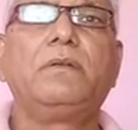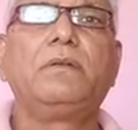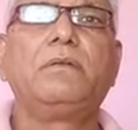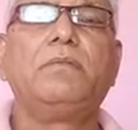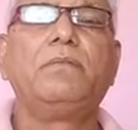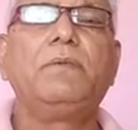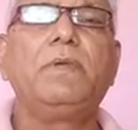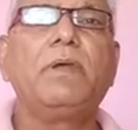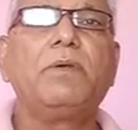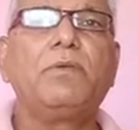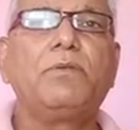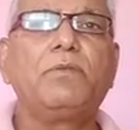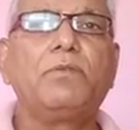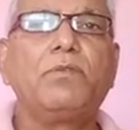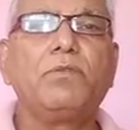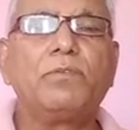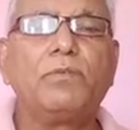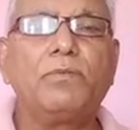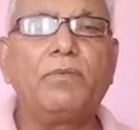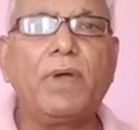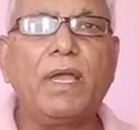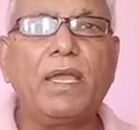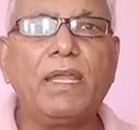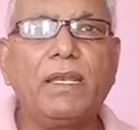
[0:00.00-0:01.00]
we have to go
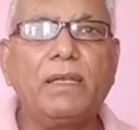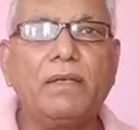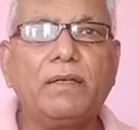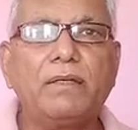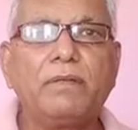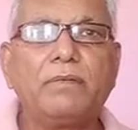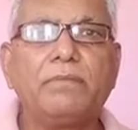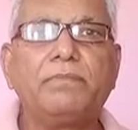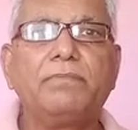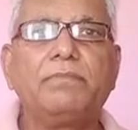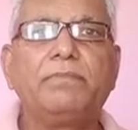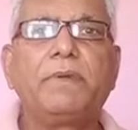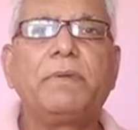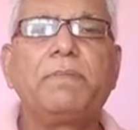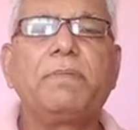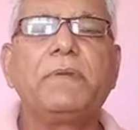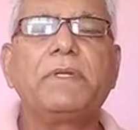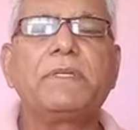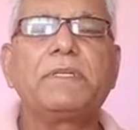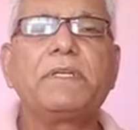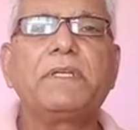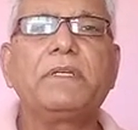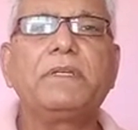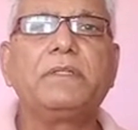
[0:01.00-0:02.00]
to file
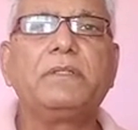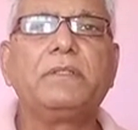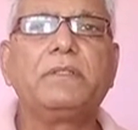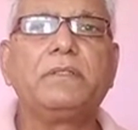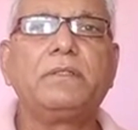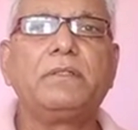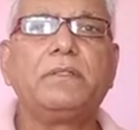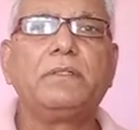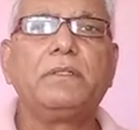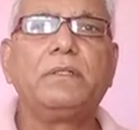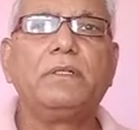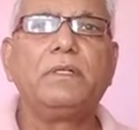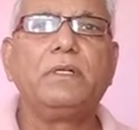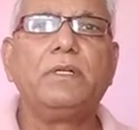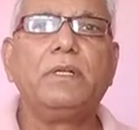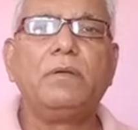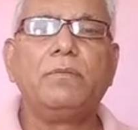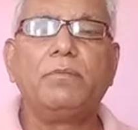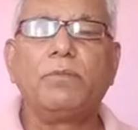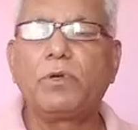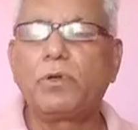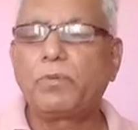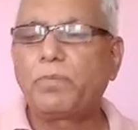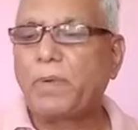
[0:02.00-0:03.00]
preparation.
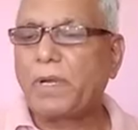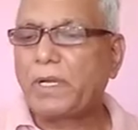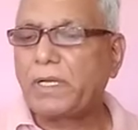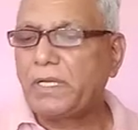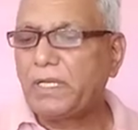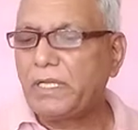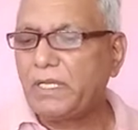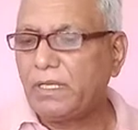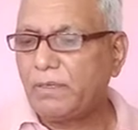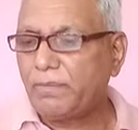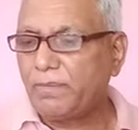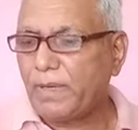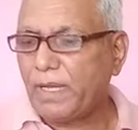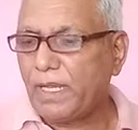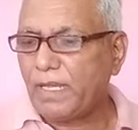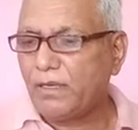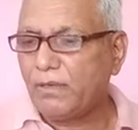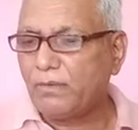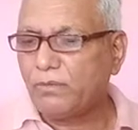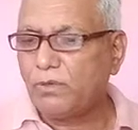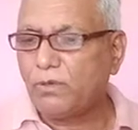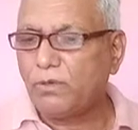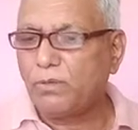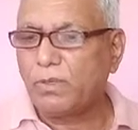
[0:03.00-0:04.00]
For practical file
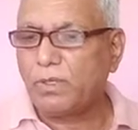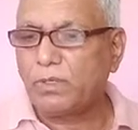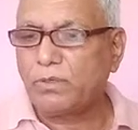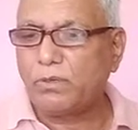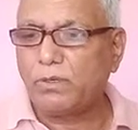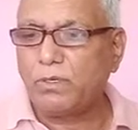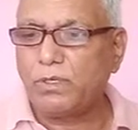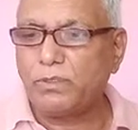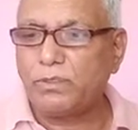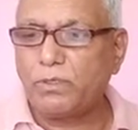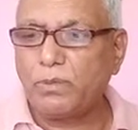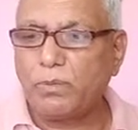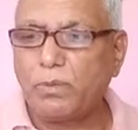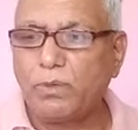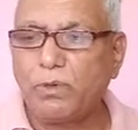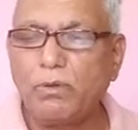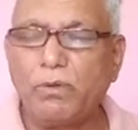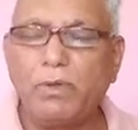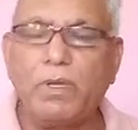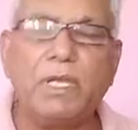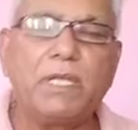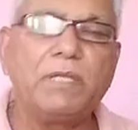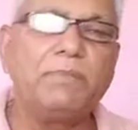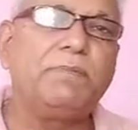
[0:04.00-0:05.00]
of Global College of
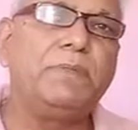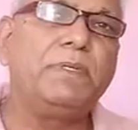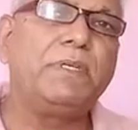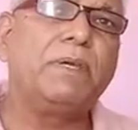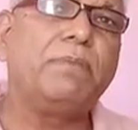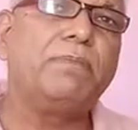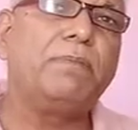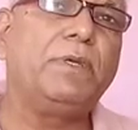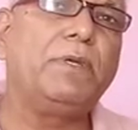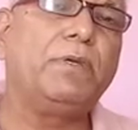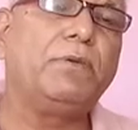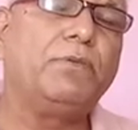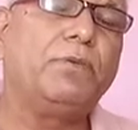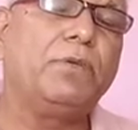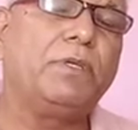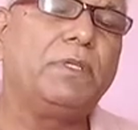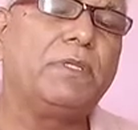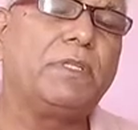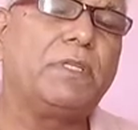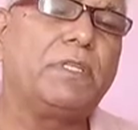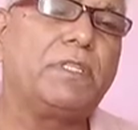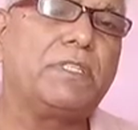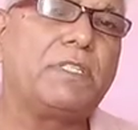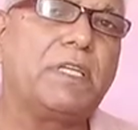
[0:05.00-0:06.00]
Law, as we have been doing in
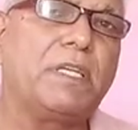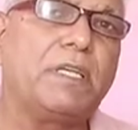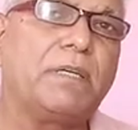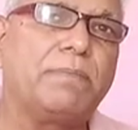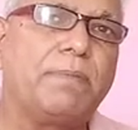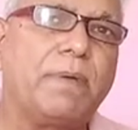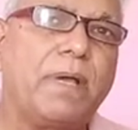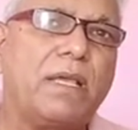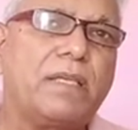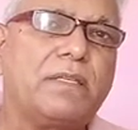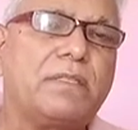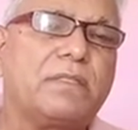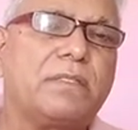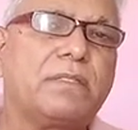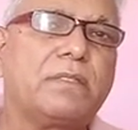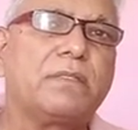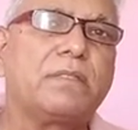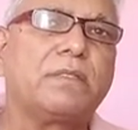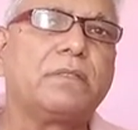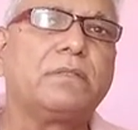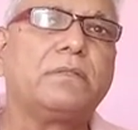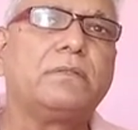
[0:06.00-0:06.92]
the recent past,